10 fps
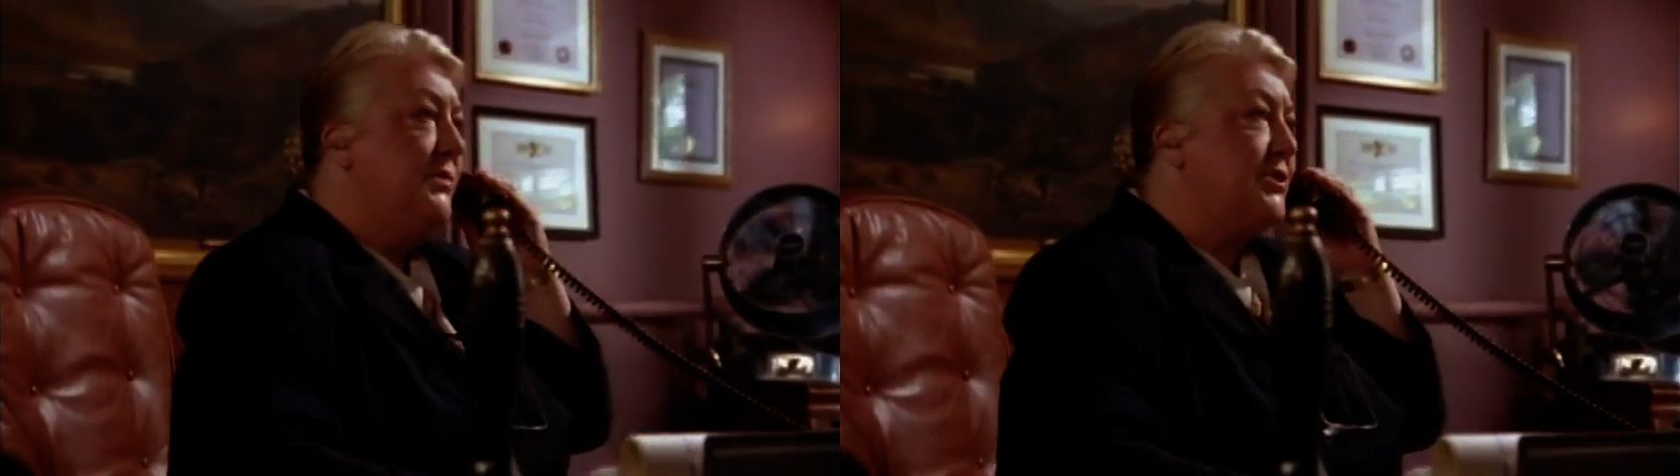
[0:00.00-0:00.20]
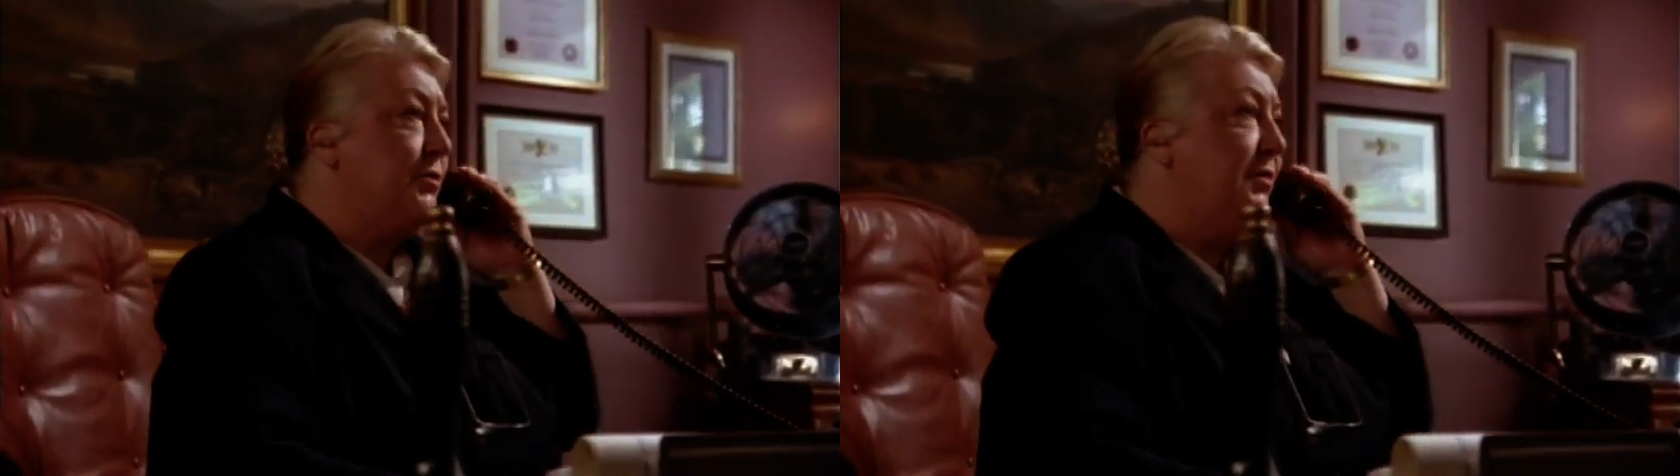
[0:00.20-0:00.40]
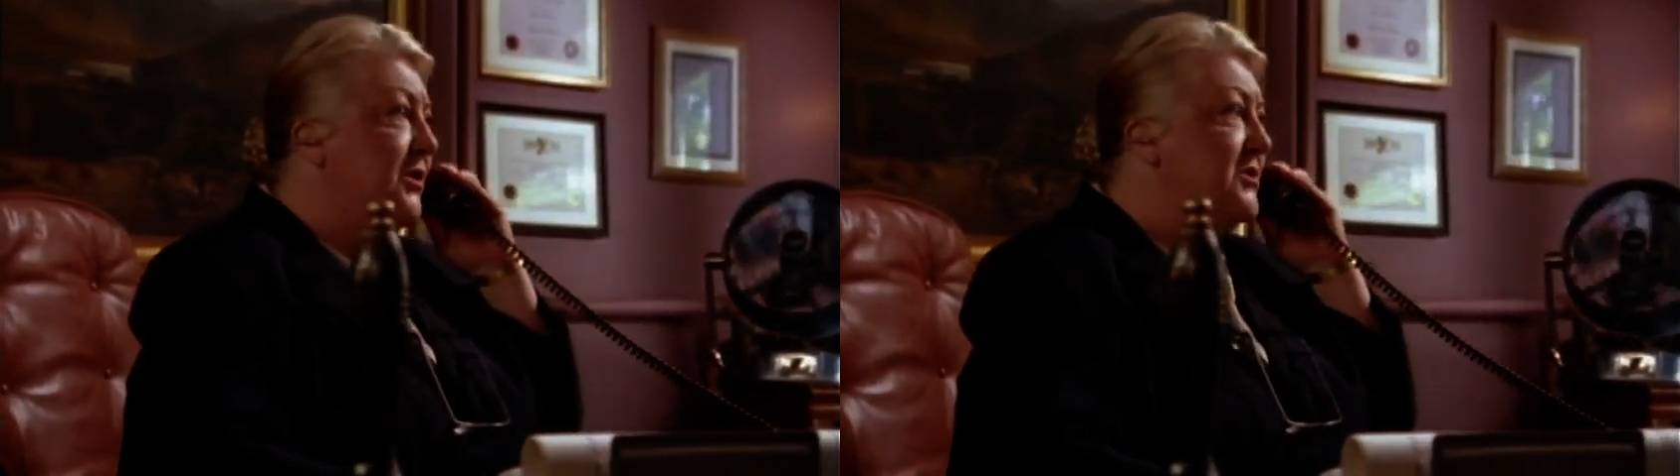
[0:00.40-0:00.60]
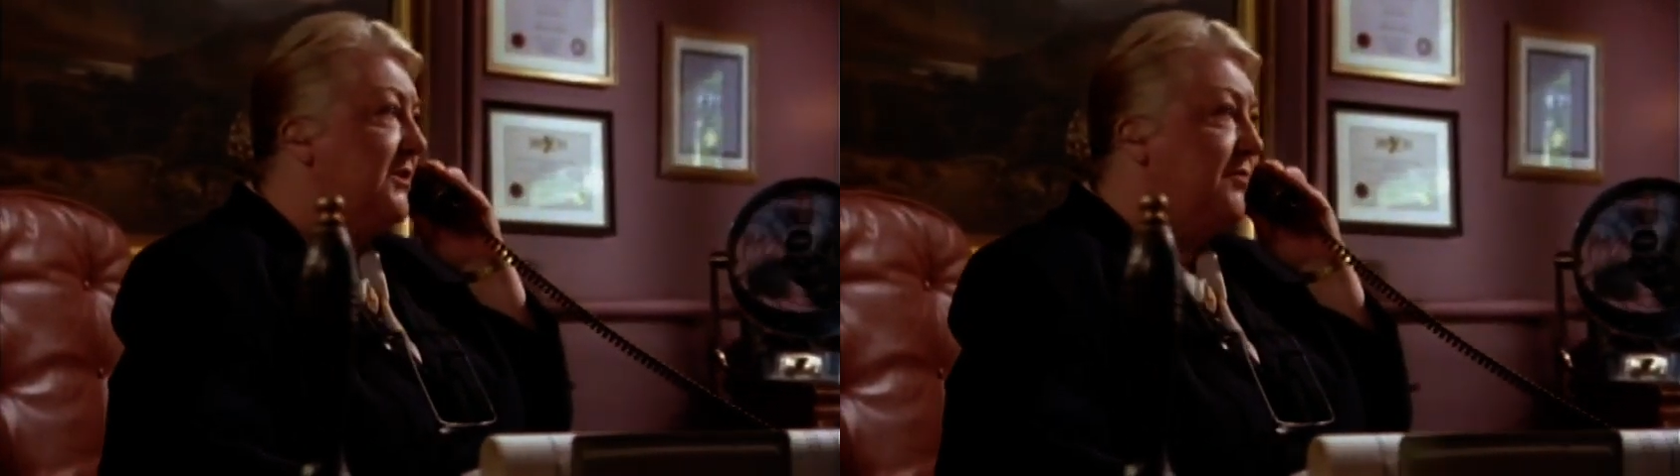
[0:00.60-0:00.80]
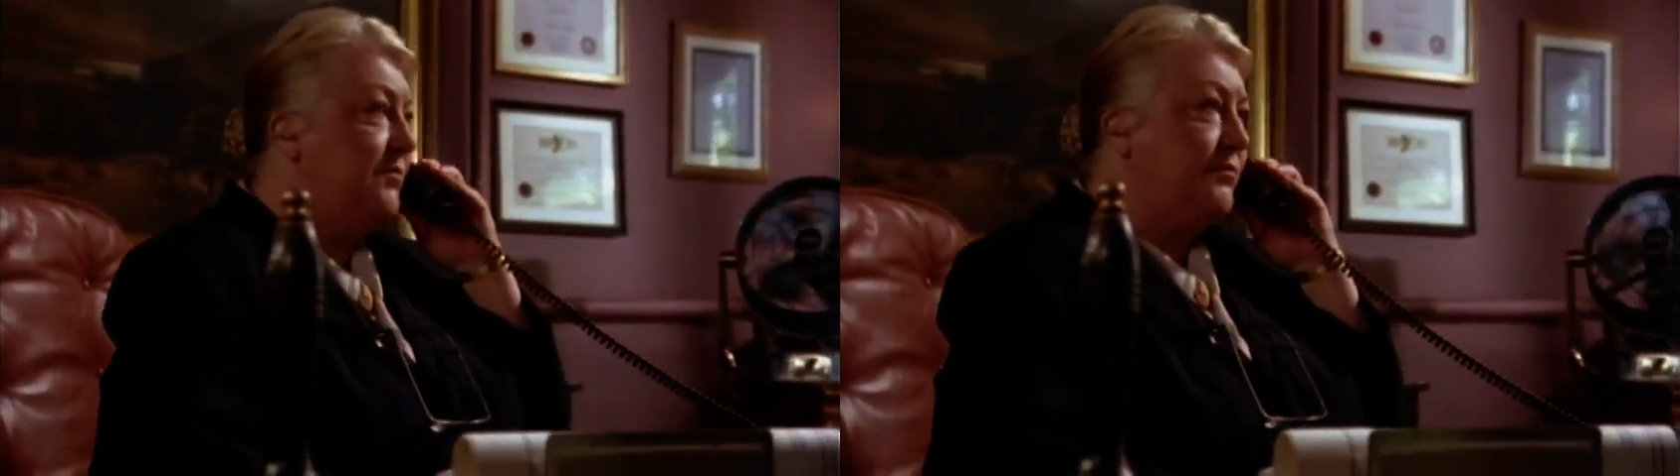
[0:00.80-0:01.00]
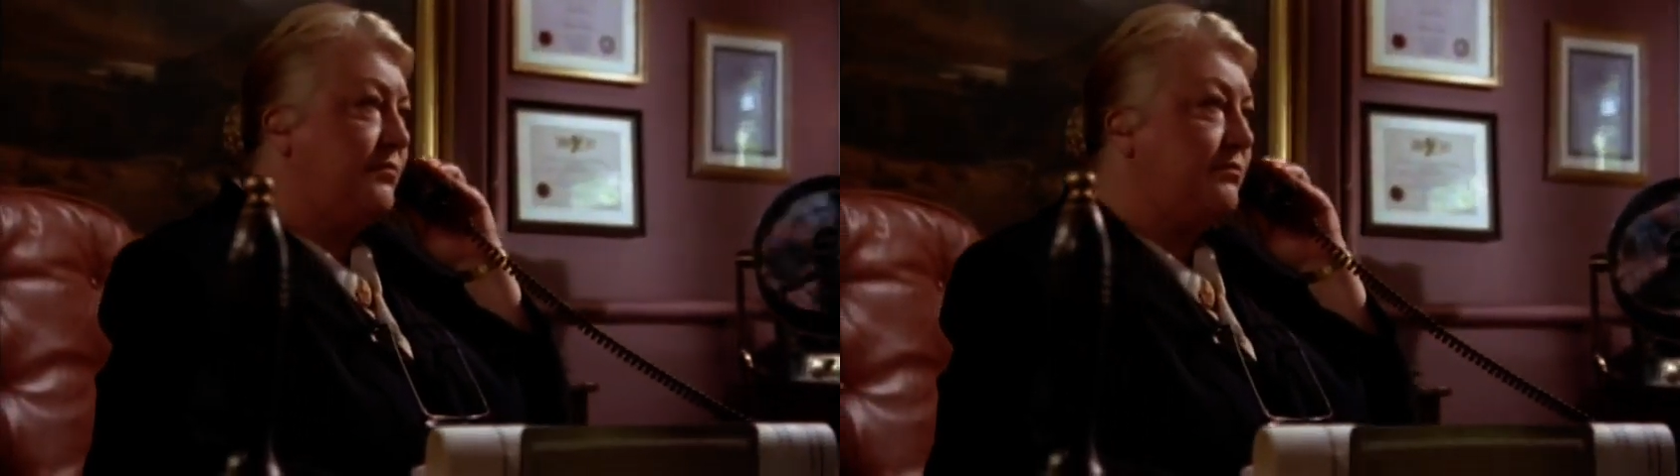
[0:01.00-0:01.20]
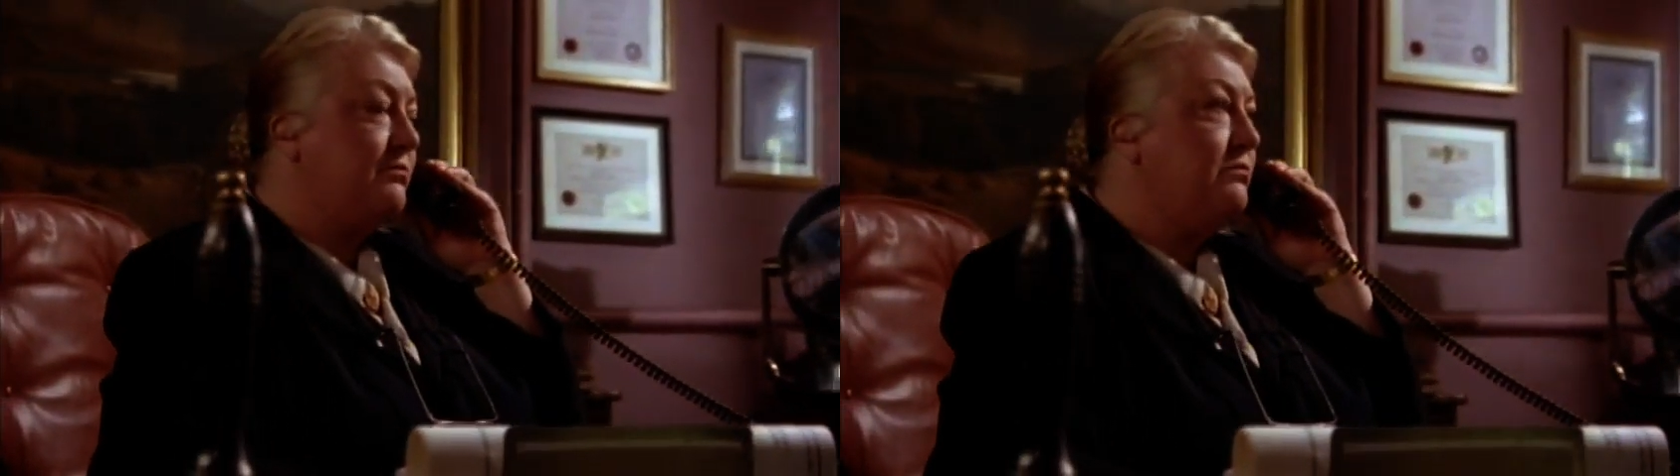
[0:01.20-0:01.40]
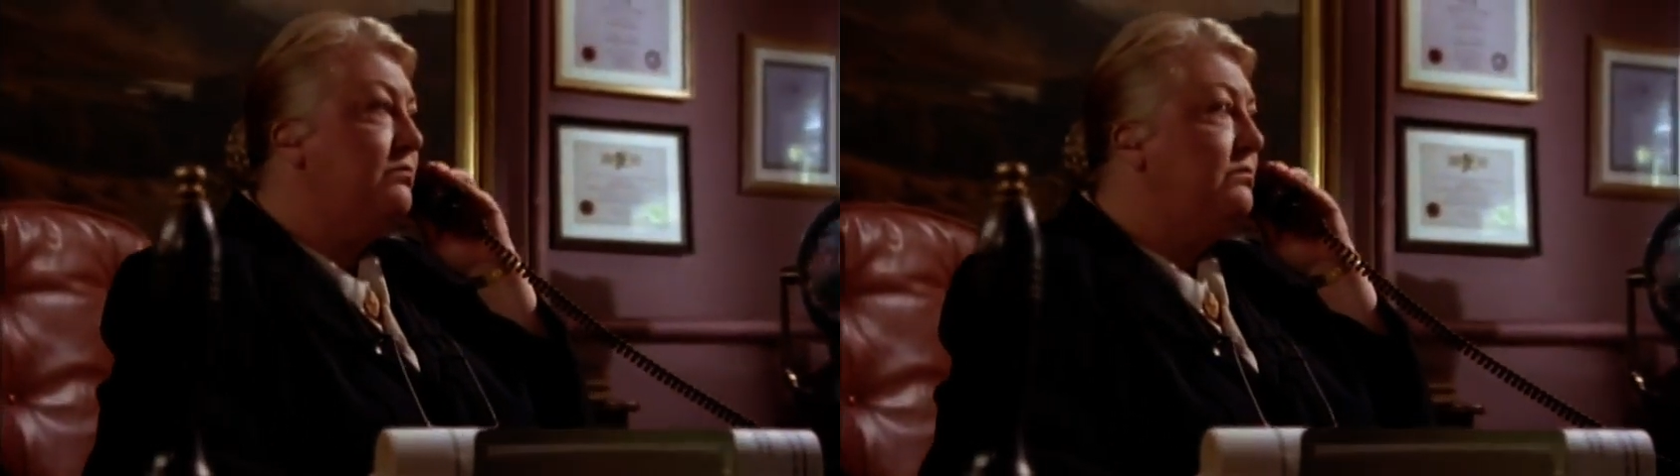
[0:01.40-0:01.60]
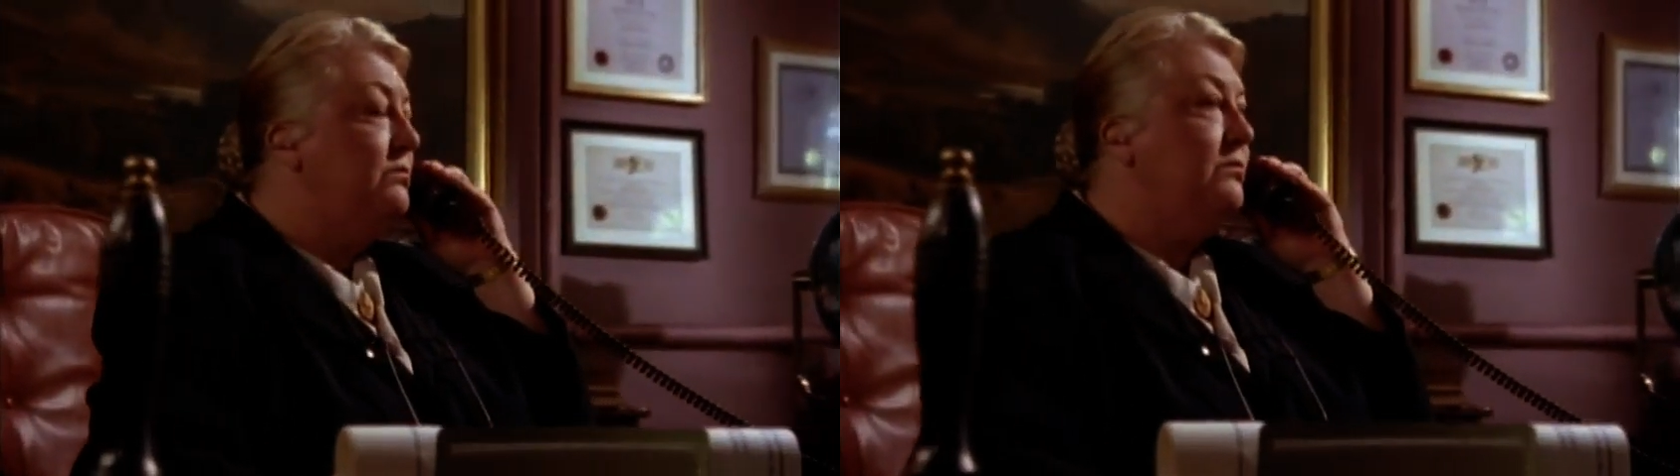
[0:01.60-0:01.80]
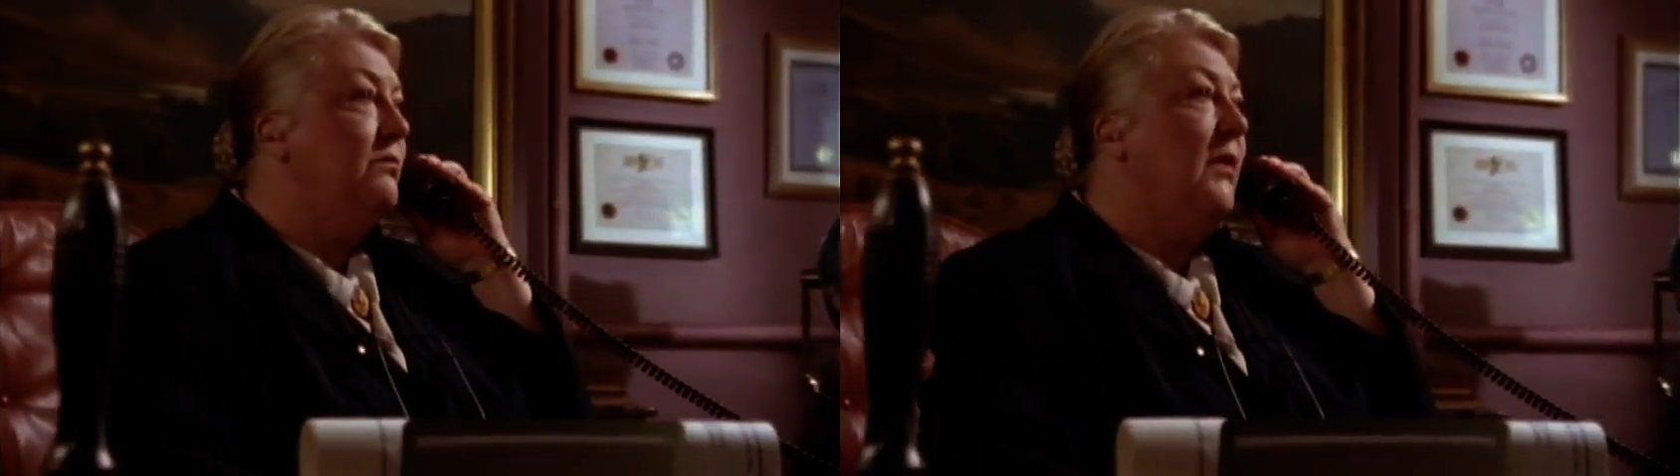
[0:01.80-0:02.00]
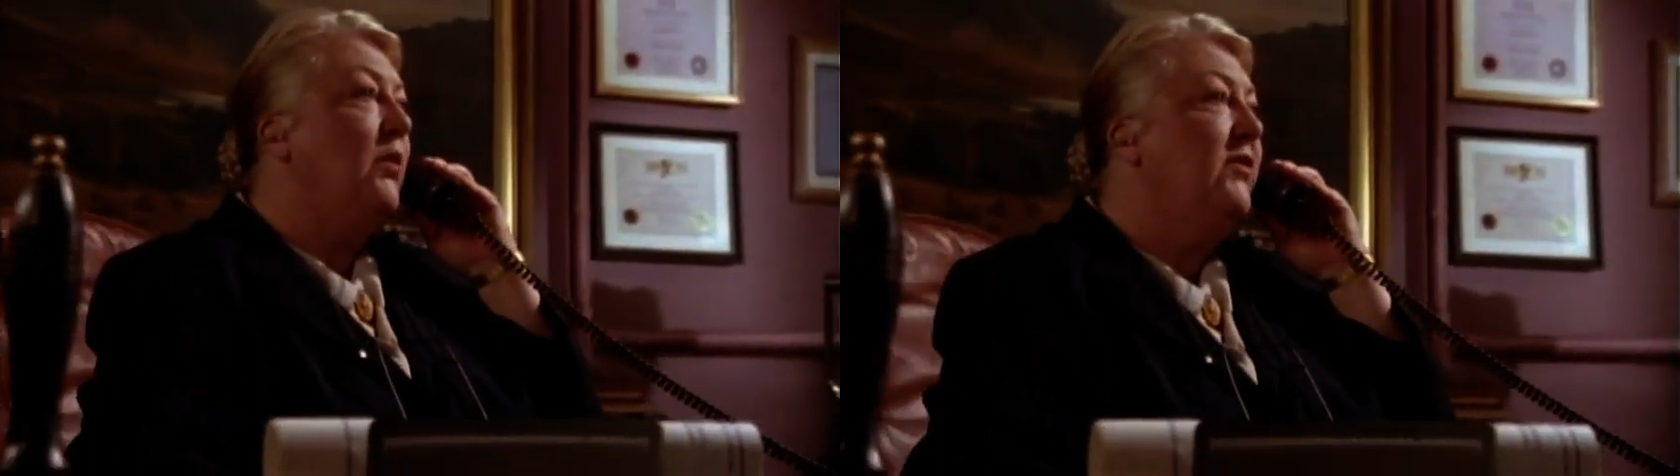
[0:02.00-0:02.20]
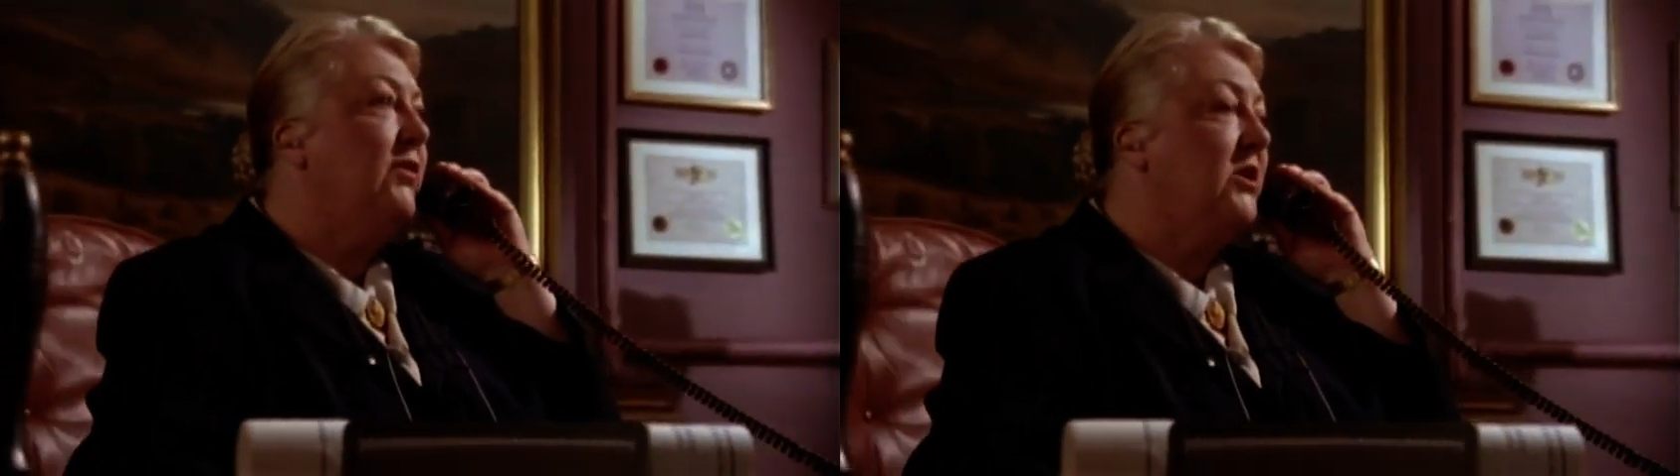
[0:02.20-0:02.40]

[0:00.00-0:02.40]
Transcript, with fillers: Mr. Pearson. We've